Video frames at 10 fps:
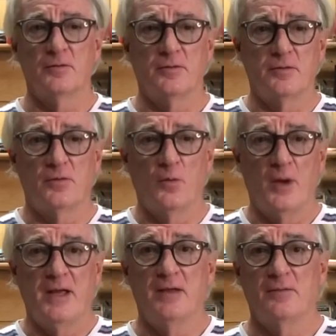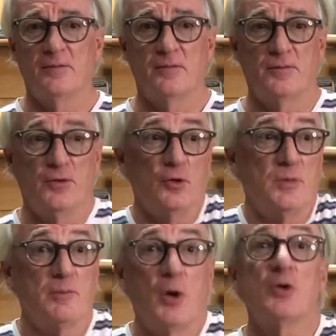the way of
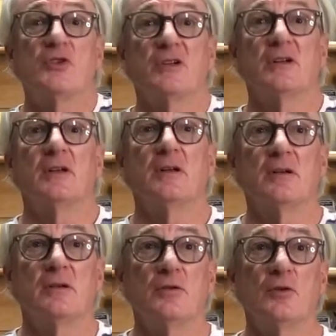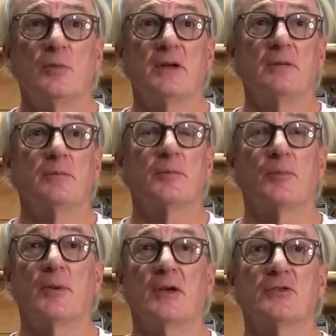human motion and human
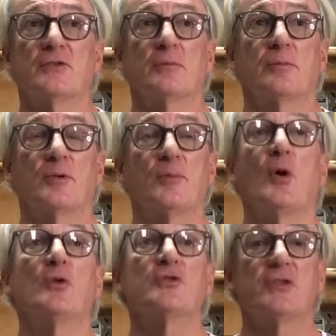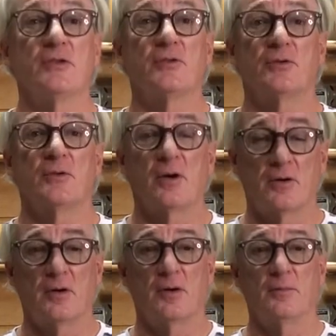propulsion through
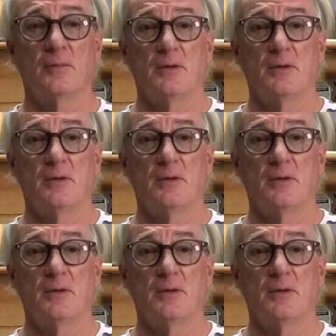our